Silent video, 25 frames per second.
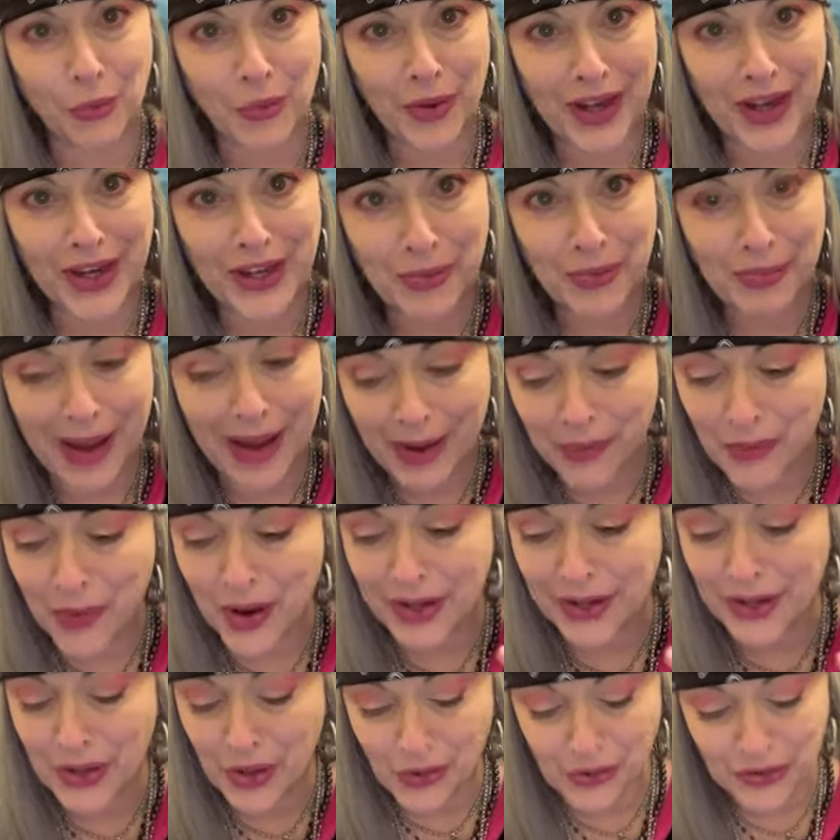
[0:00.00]
you might
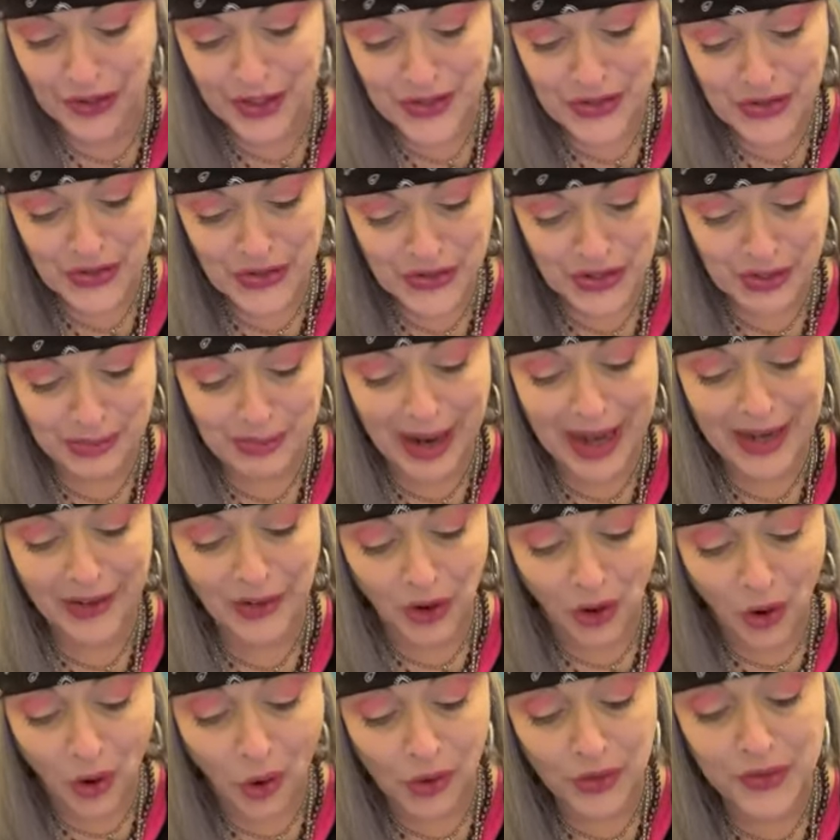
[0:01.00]
want to go listen to my
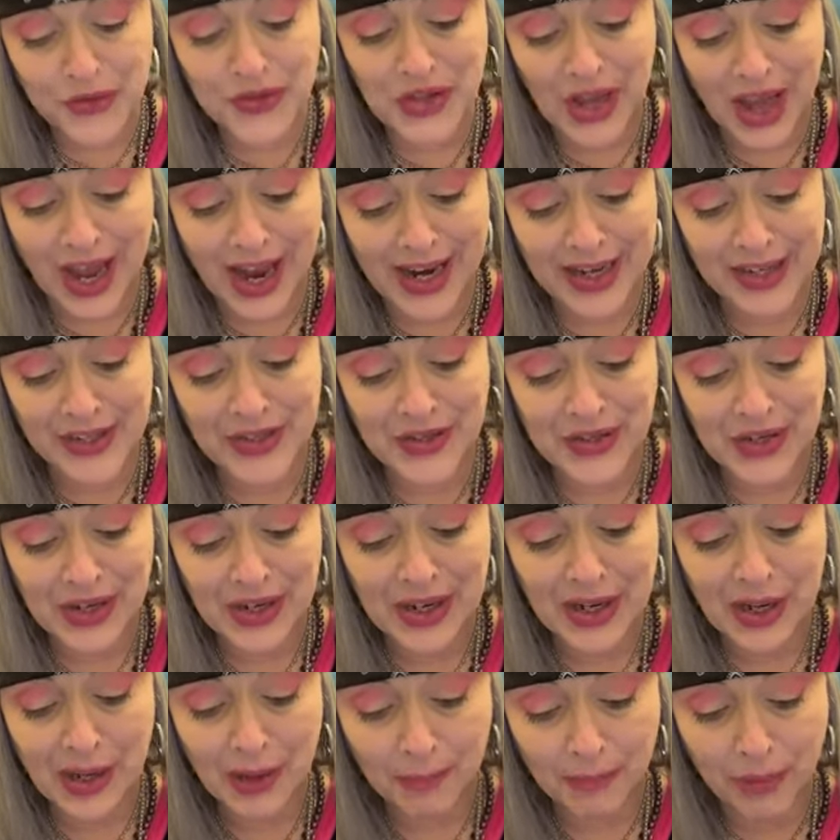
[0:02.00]
All Signs
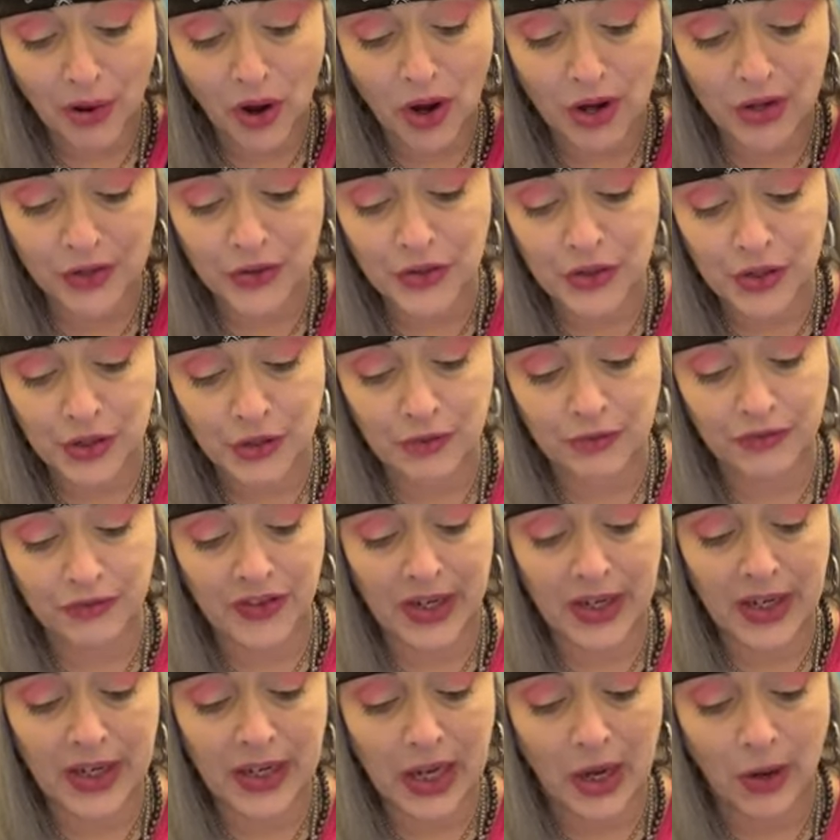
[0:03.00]
Part 2
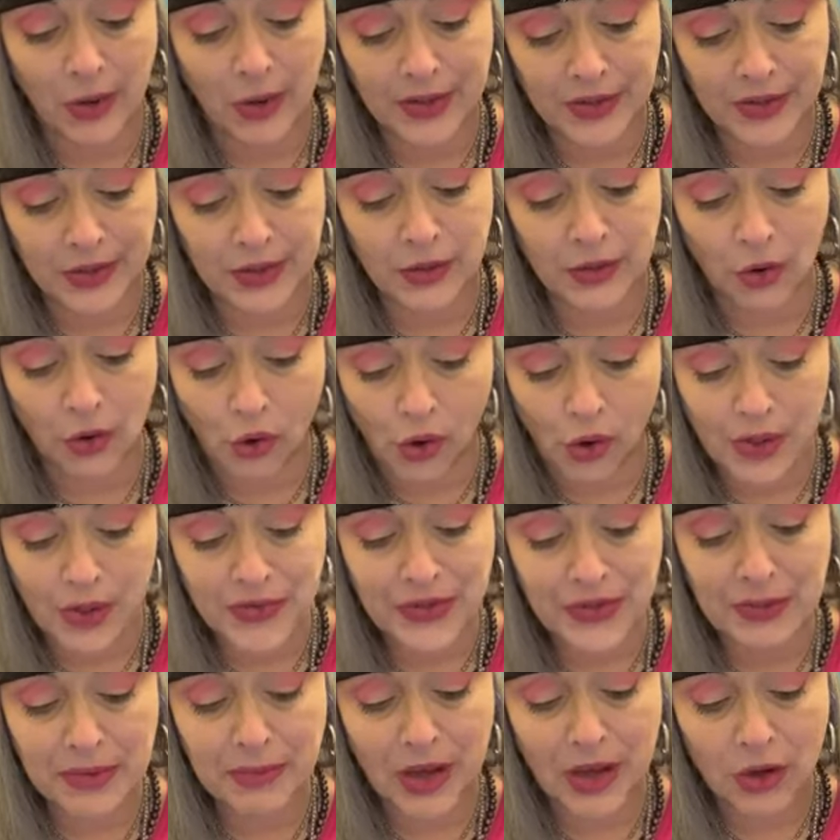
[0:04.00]
video. I did an
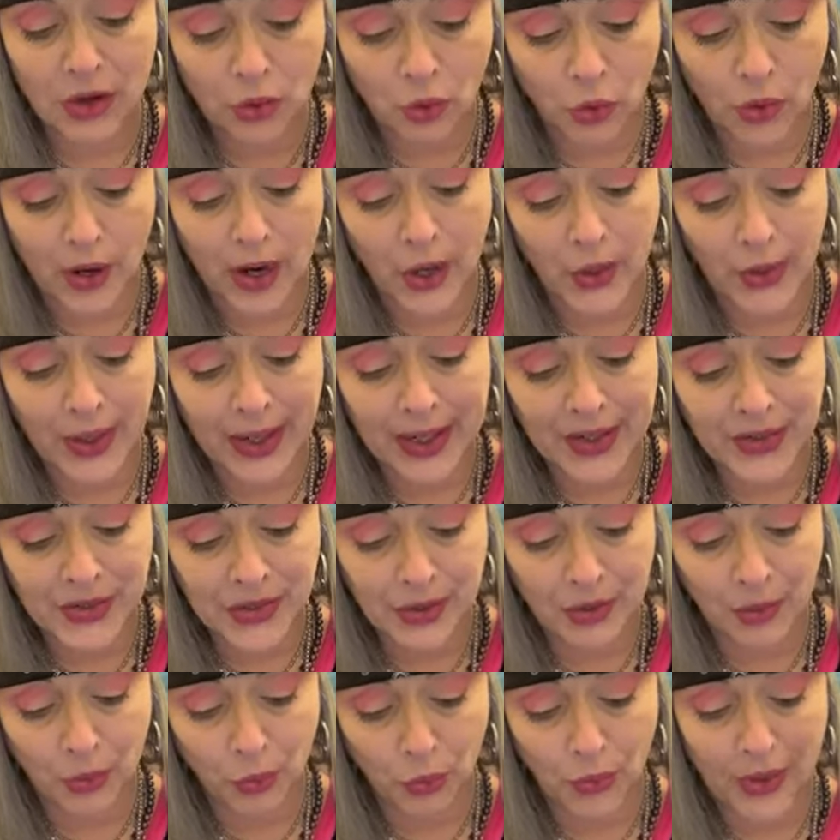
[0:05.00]
awesome Aquarius
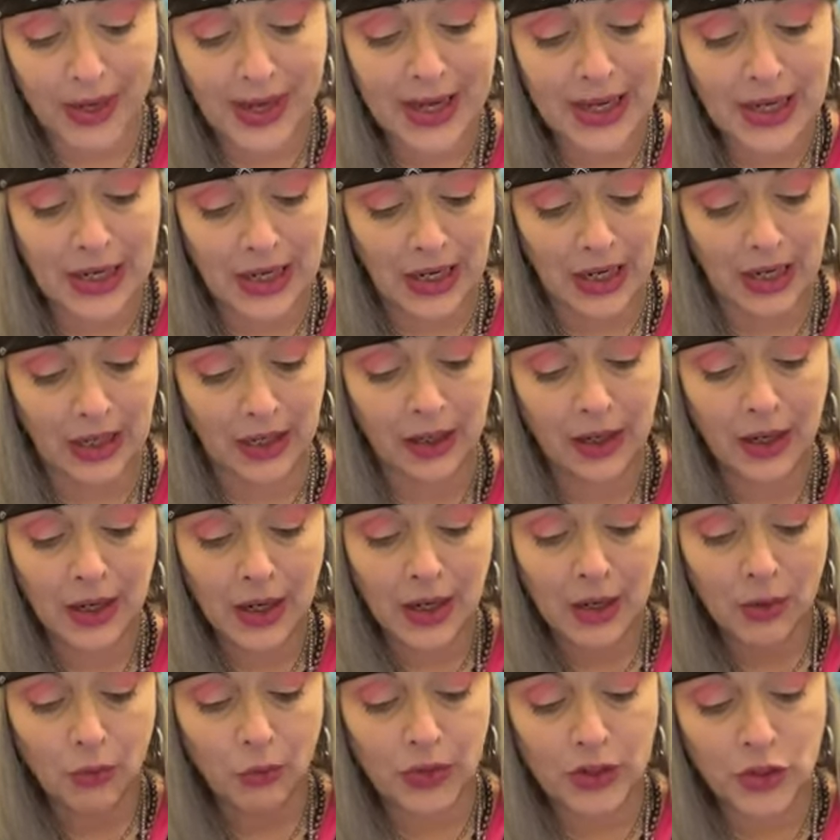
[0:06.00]
reading,
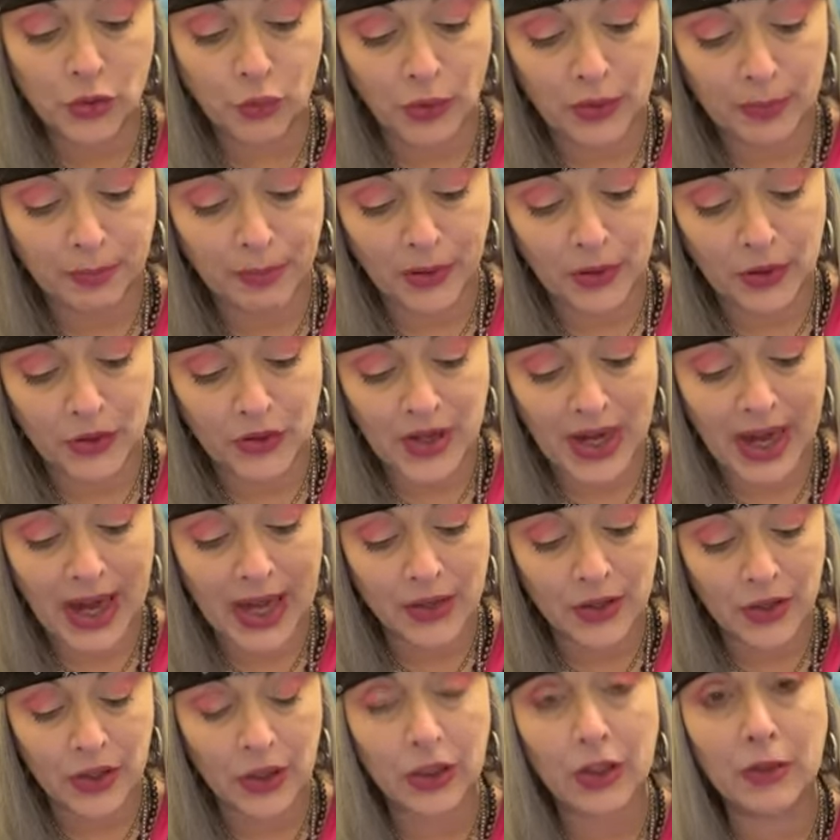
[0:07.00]
which would
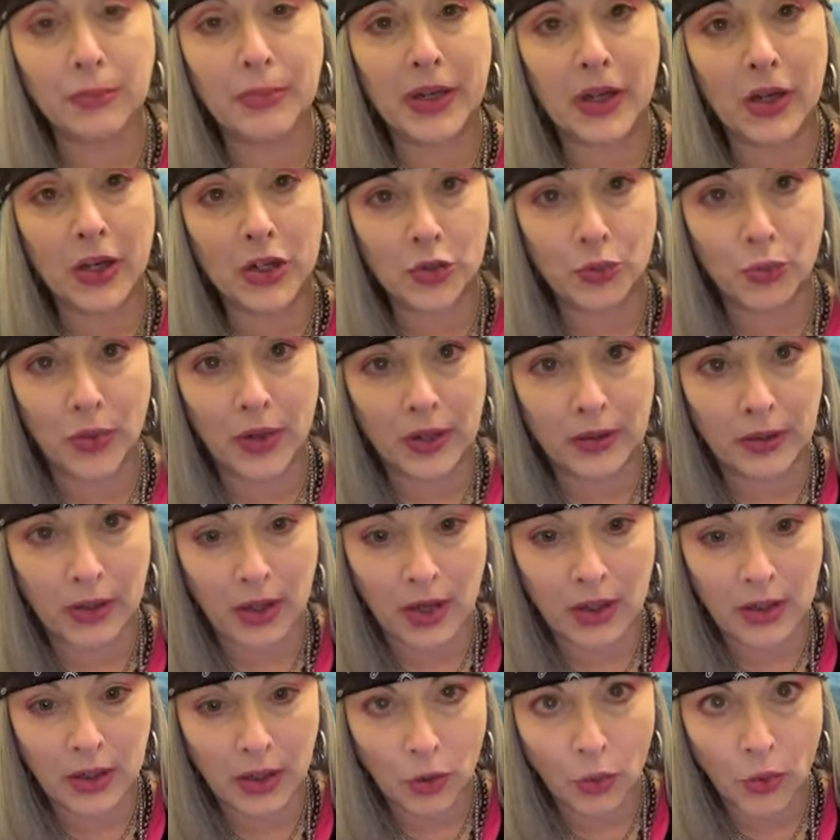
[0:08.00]
pertain to you, because when
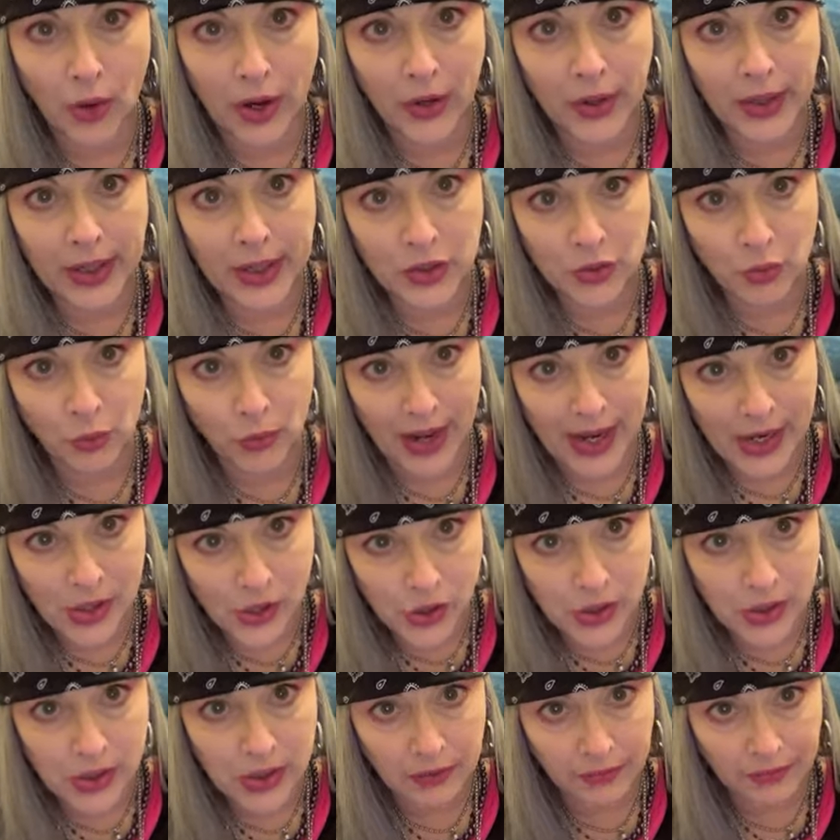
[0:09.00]
an Aquarius
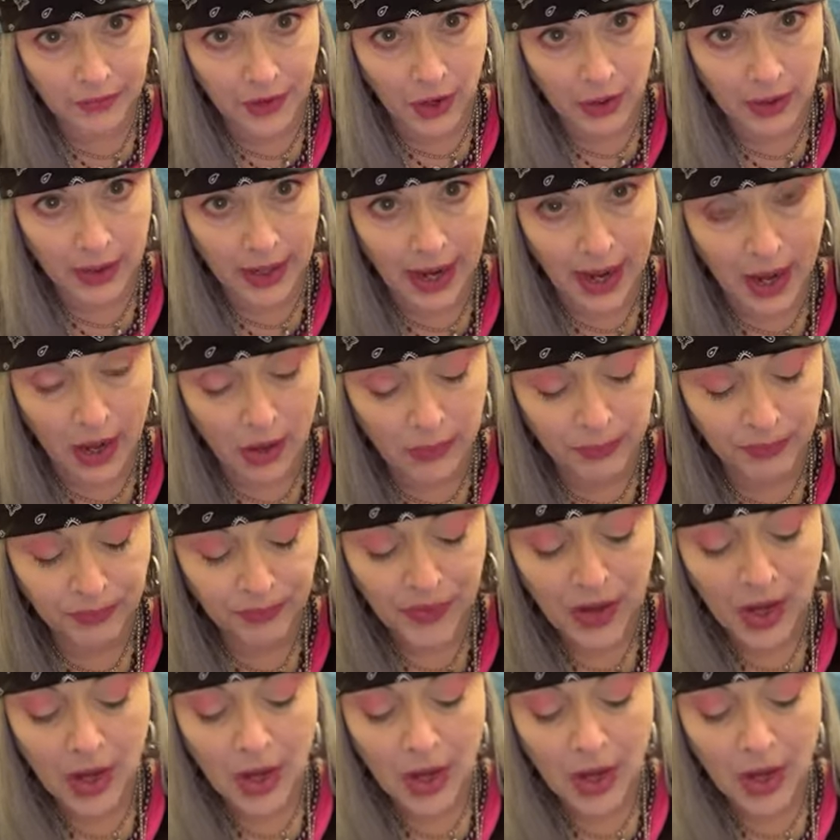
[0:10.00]
rages the fuck out,